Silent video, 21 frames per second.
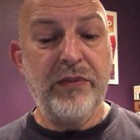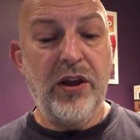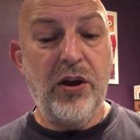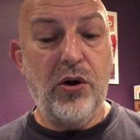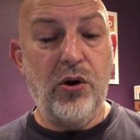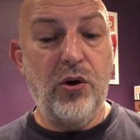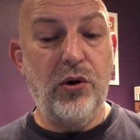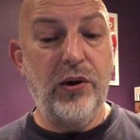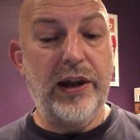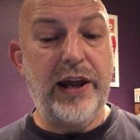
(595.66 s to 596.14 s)

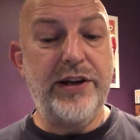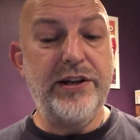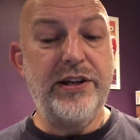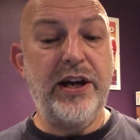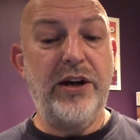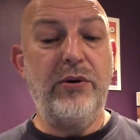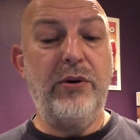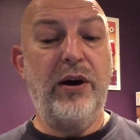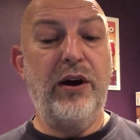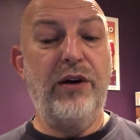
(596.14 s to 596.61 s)

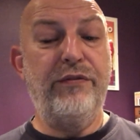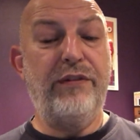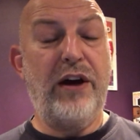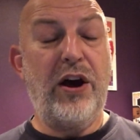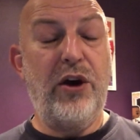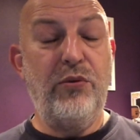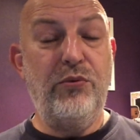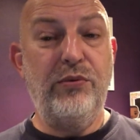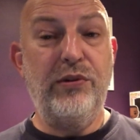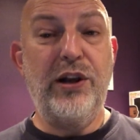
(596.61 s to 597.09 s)
Orlando have
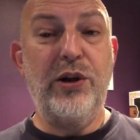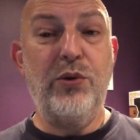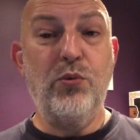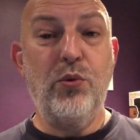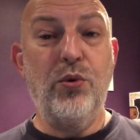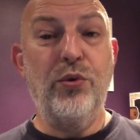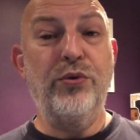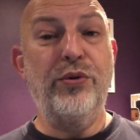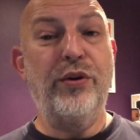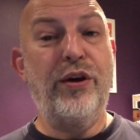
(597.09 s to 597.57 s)
only
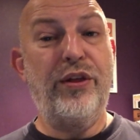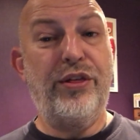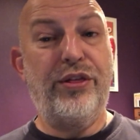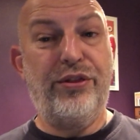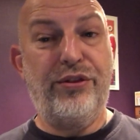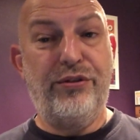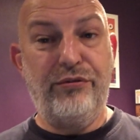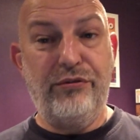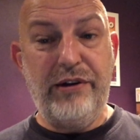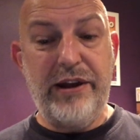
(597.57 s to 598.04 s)
won
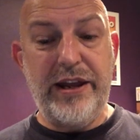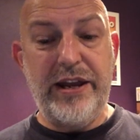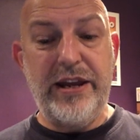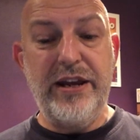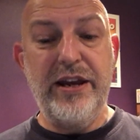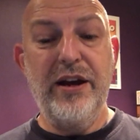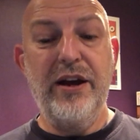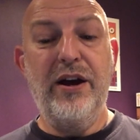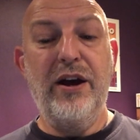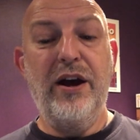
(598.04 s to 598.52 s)

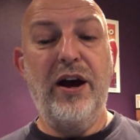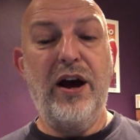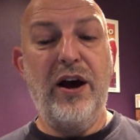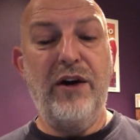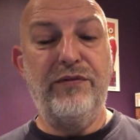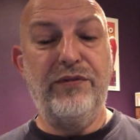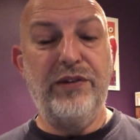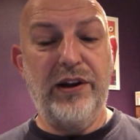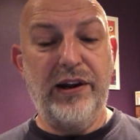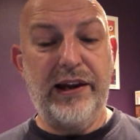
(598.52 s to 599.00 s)
3
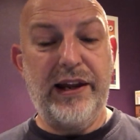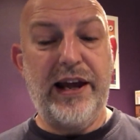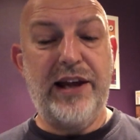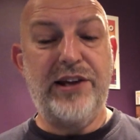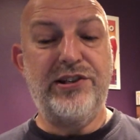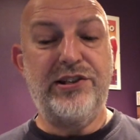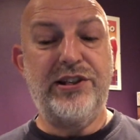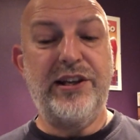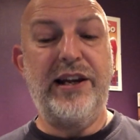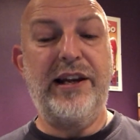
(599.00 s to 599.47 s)
of the
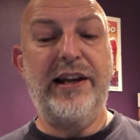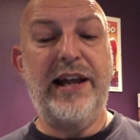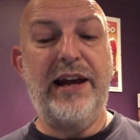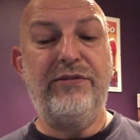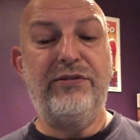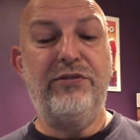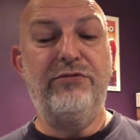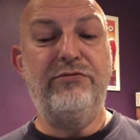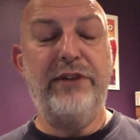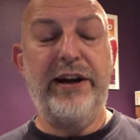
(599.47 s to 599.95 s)
last
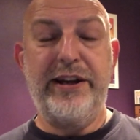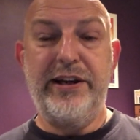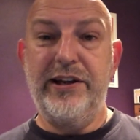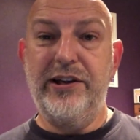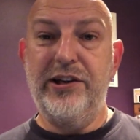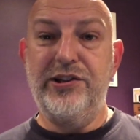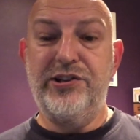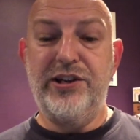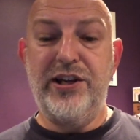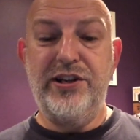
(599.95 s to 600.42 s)
11
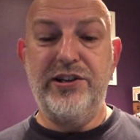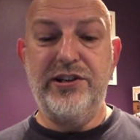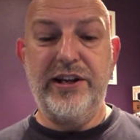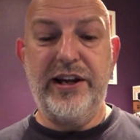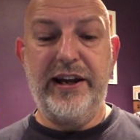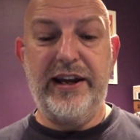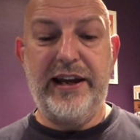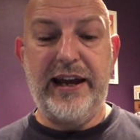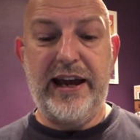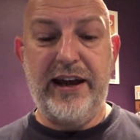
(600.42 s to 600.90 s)
regular season
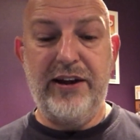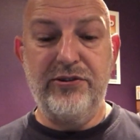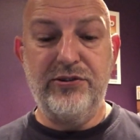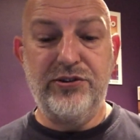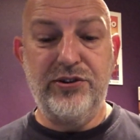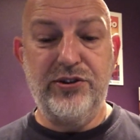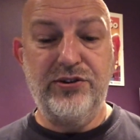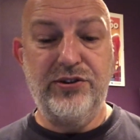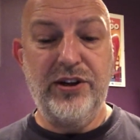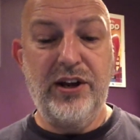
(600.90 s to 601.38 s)

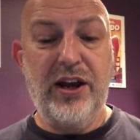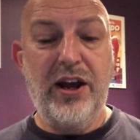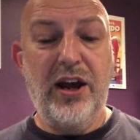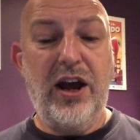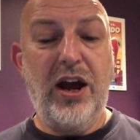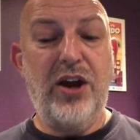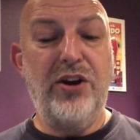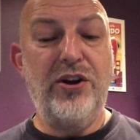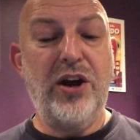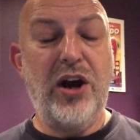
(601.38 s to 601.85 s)
encounters,
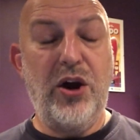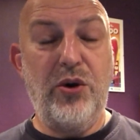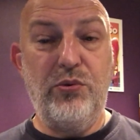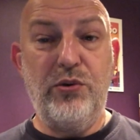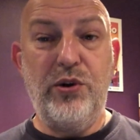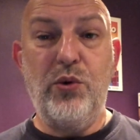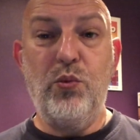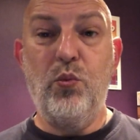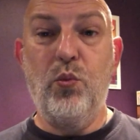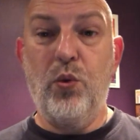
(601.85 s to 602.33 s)
and
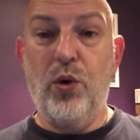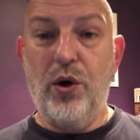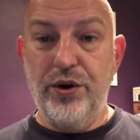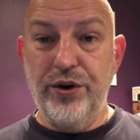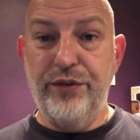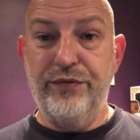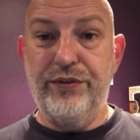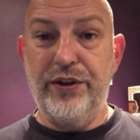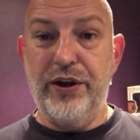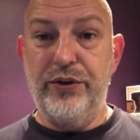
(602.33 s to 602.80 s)
only one
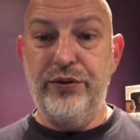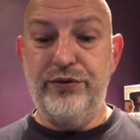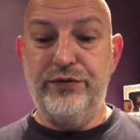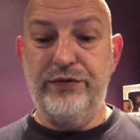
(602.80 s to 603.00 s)
of those